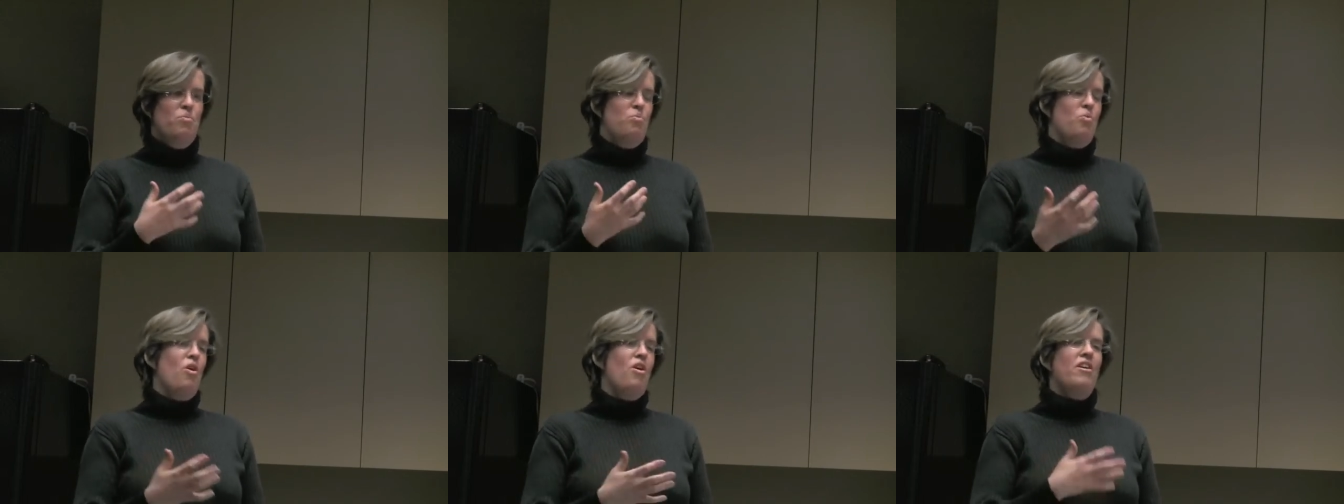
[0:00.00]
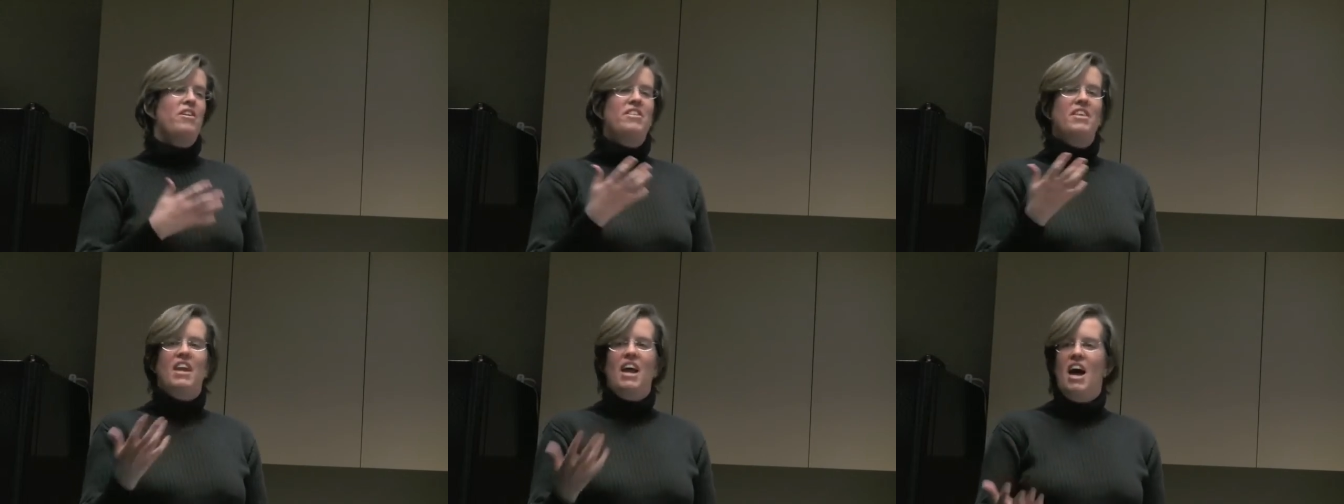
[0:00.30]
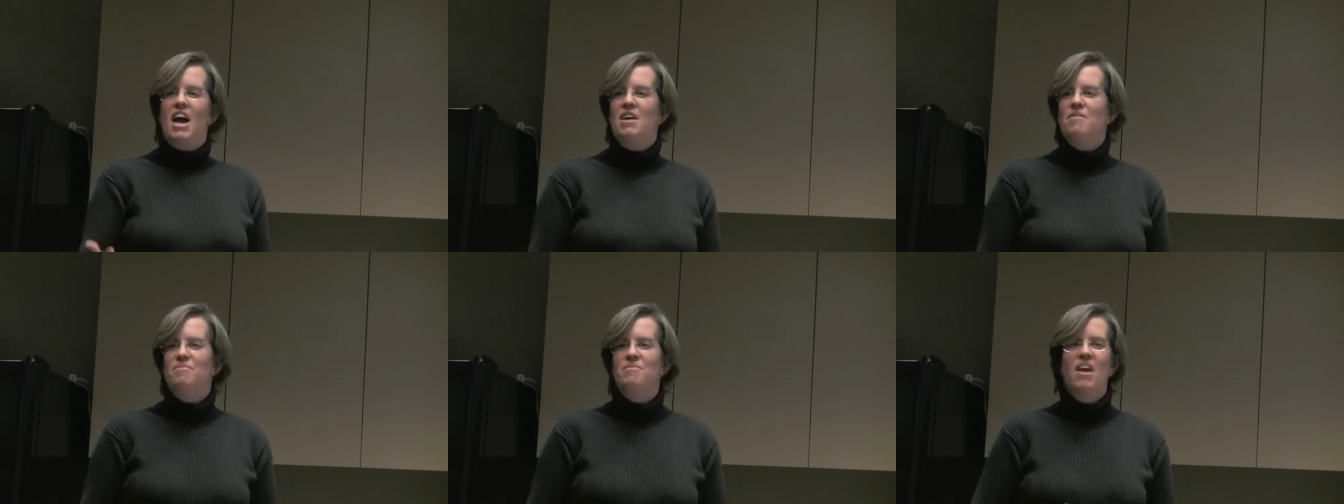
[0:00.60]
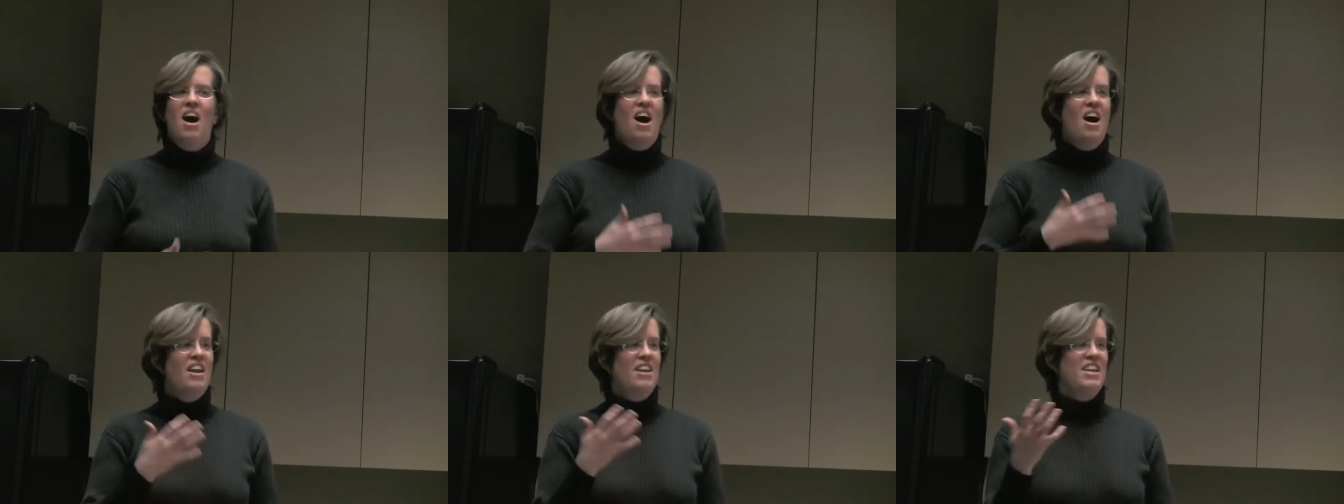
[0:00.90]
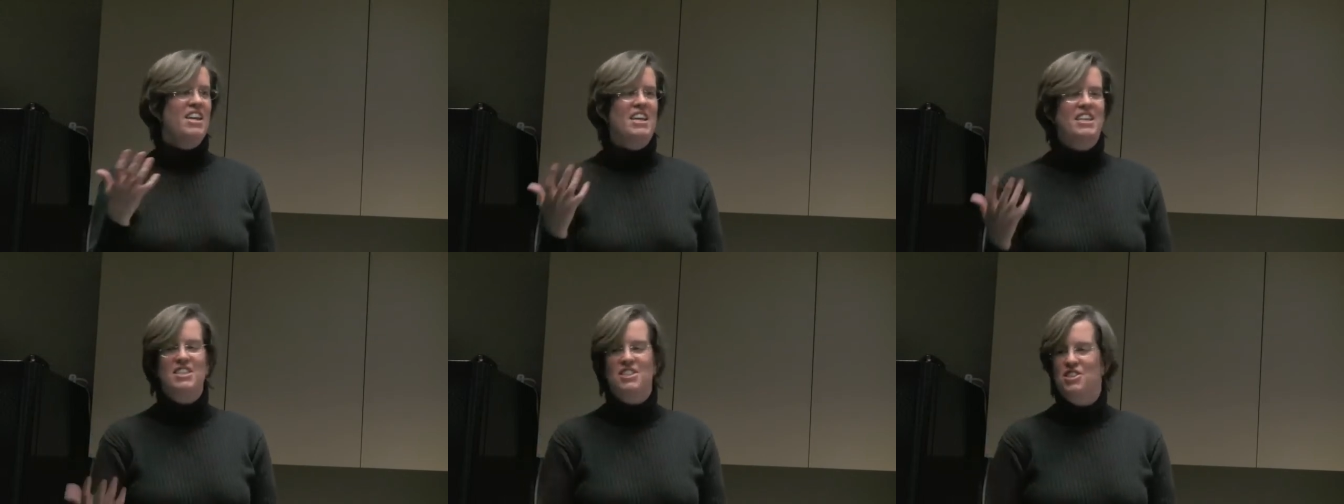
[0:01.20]
work that I am
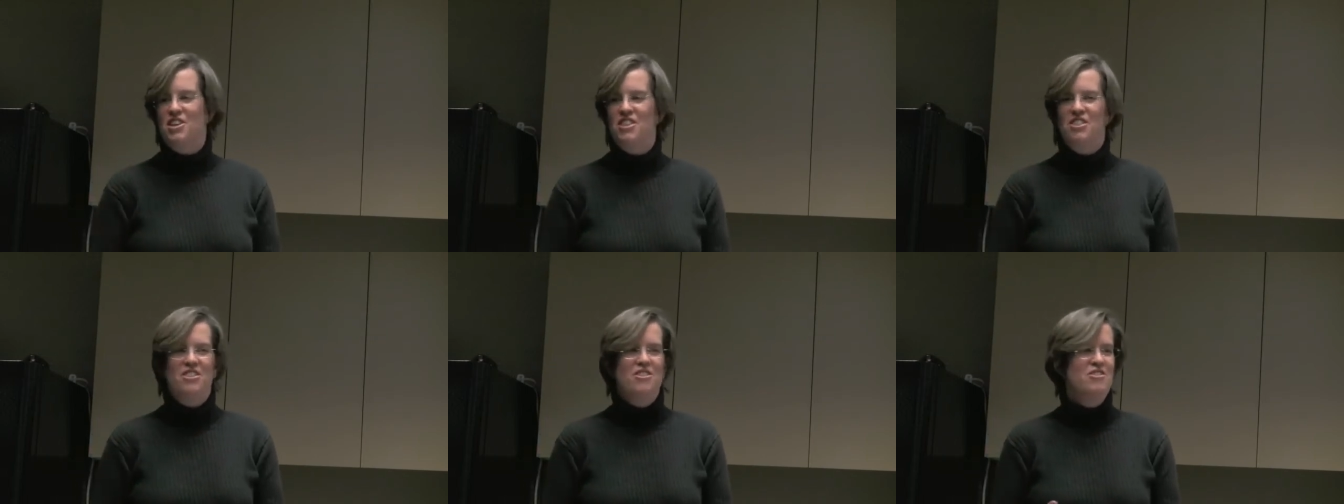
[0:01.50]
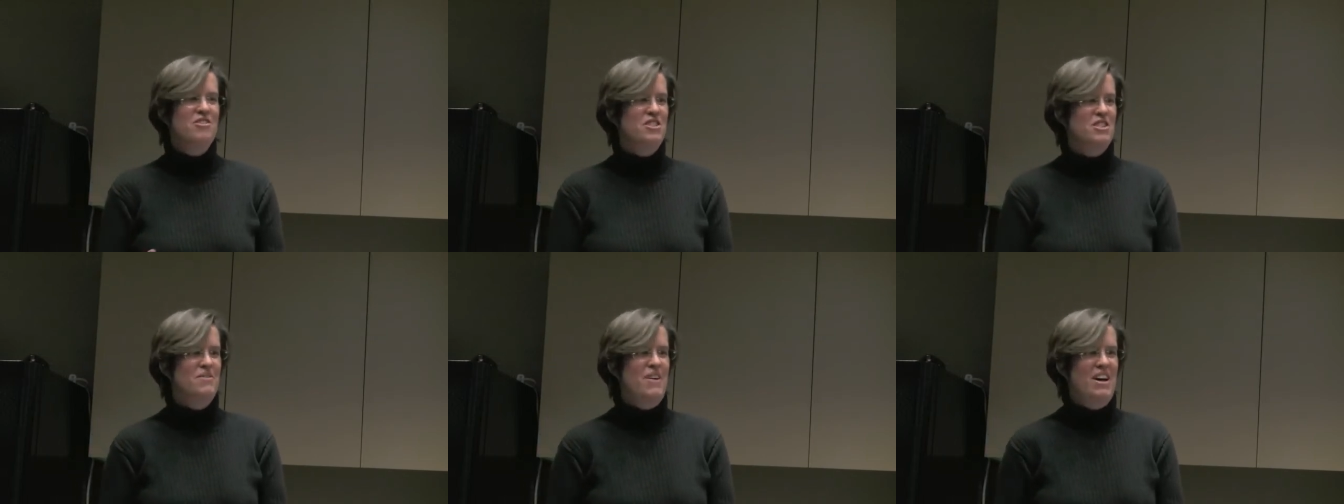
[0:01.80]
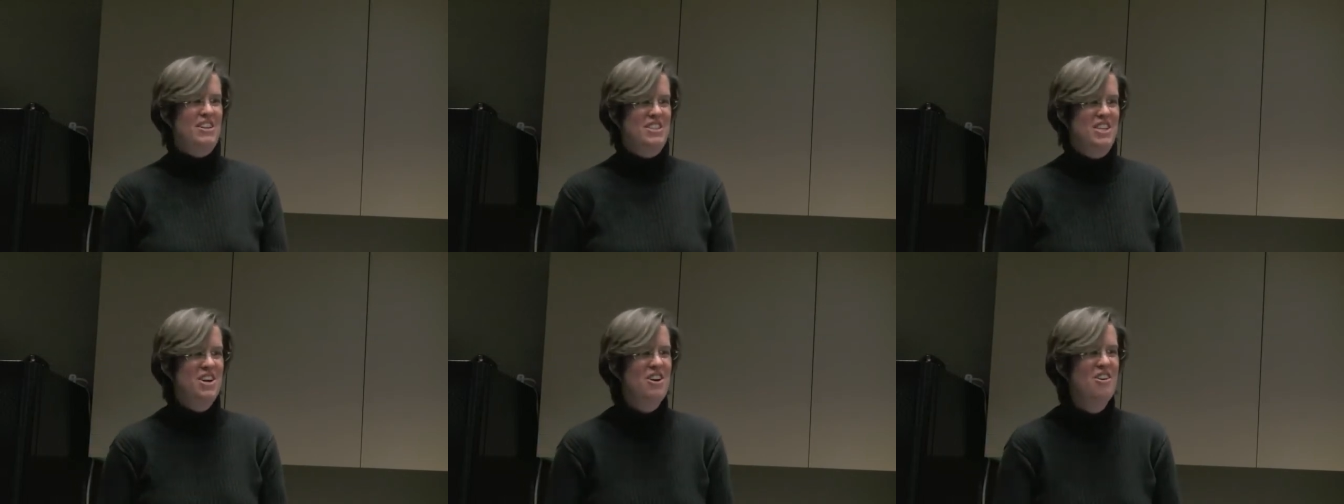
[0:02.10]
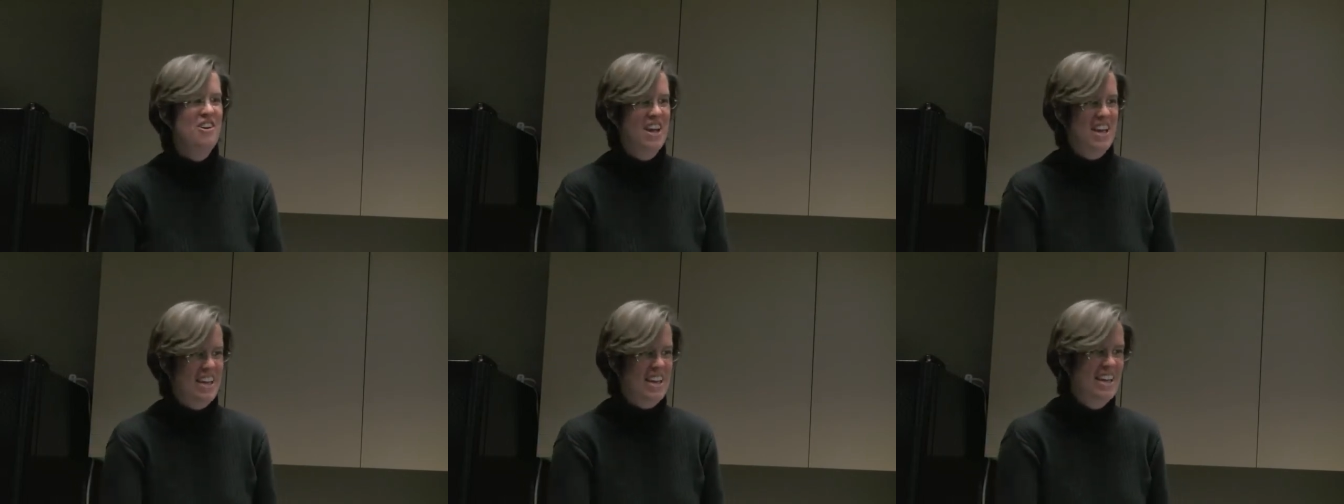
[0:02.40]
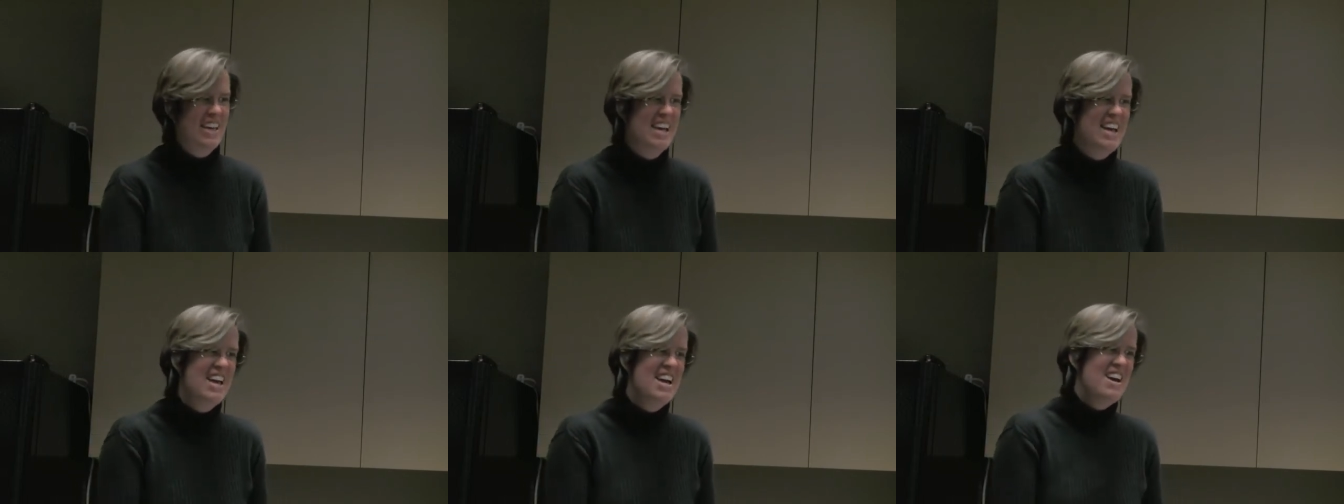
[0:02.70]
not enthused about doing,
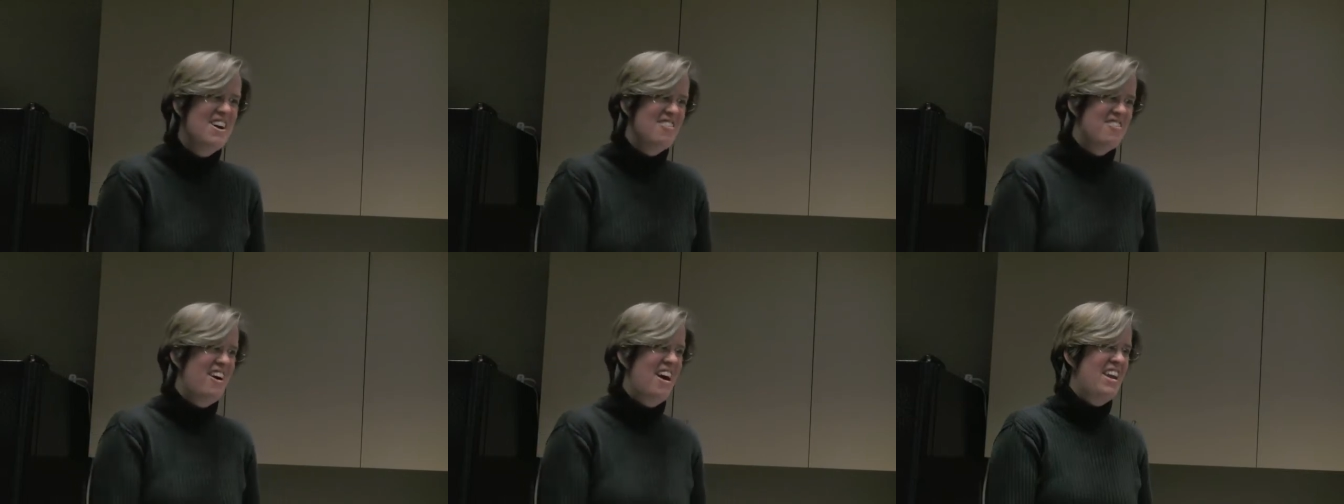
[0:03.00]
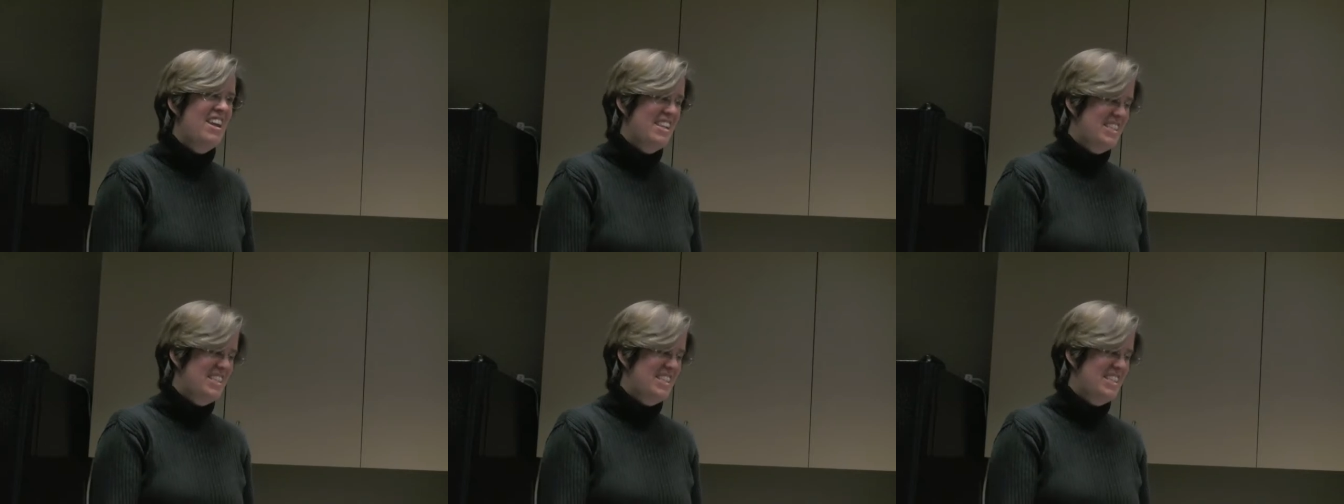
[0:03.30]
right?